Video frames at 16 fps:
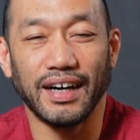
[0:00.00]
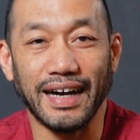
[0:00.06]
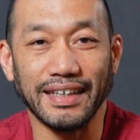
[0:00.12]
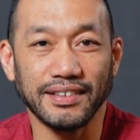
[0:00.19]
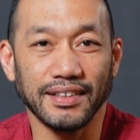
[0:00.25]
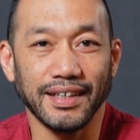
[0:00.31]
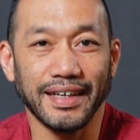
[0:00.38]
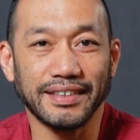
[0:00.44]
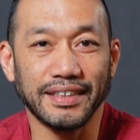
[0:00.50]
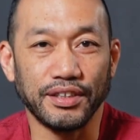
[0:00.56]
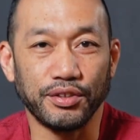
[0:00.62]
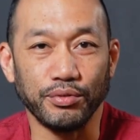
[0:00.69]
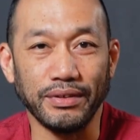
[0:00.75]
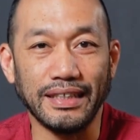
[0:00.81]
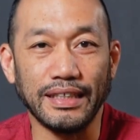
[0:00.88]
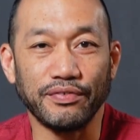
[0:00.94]
I selected
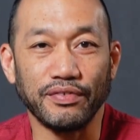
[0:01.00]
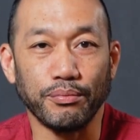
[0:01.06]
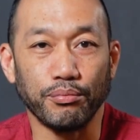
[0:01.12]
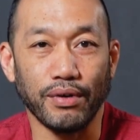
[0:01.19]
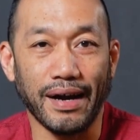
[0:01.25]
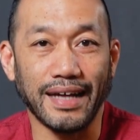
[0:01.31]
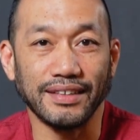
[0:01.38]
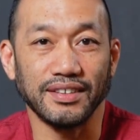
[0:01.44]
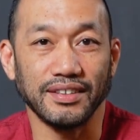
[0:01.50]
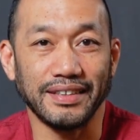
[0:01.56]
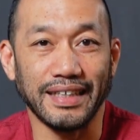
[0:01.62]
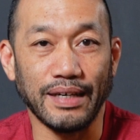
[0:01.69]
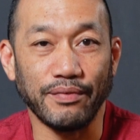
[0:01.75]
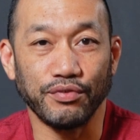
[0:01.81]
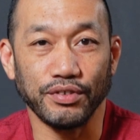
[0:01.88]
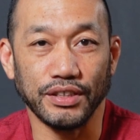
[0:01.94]
3 different brands of
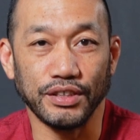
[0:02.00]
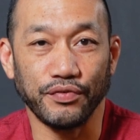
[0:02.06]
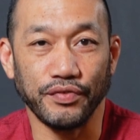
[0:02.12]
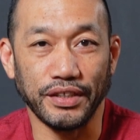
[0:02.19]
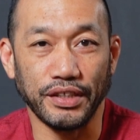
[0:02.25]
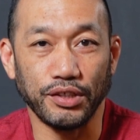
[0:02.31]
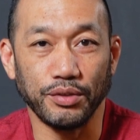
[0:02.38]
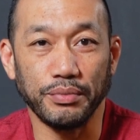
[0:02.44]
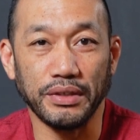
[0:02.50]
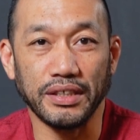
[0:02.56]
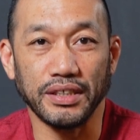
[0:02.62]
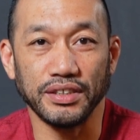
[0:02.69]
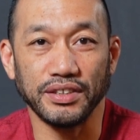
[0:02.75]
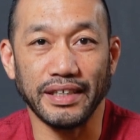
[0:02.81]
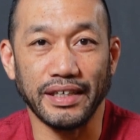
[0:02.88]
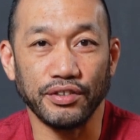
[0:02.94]
tape for this video
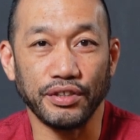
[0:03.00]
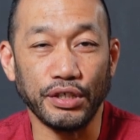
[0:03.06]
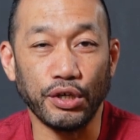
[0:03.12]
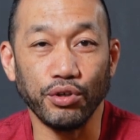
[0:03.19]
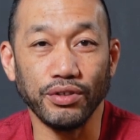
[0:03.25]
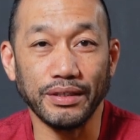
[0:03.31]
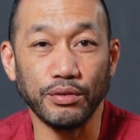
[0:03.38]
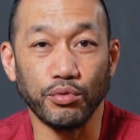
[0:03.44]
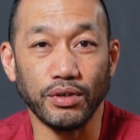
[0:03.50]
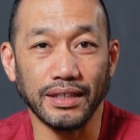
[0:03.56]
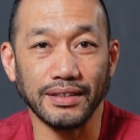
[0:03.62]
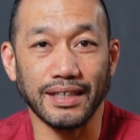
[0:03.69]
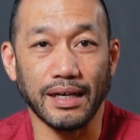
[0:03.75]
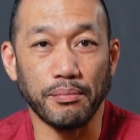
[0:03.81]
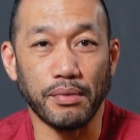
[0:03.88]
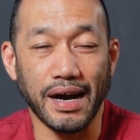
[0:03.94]
because they are the only
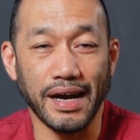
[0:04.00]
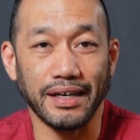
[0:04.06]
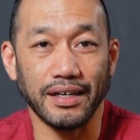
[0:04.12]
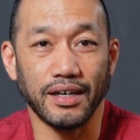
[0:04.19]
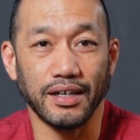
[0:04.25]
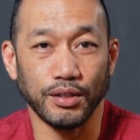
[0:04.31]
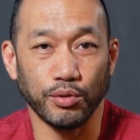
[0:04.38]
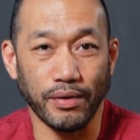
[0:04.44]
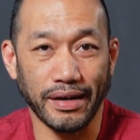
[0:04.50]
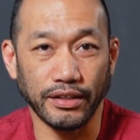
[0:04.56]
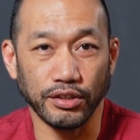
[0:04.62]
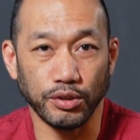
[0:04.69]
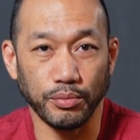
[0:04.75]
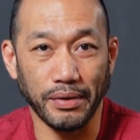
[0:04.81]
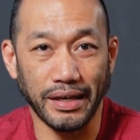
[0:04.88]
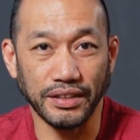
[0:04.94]
ones I buy on a
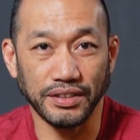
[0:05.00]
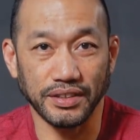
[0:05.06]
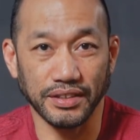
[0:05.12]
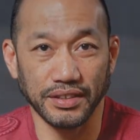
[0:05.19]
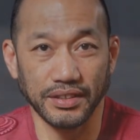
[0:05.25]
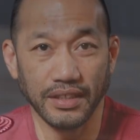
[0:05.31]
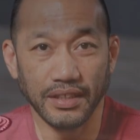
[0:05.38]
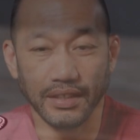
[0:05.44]
regular basis.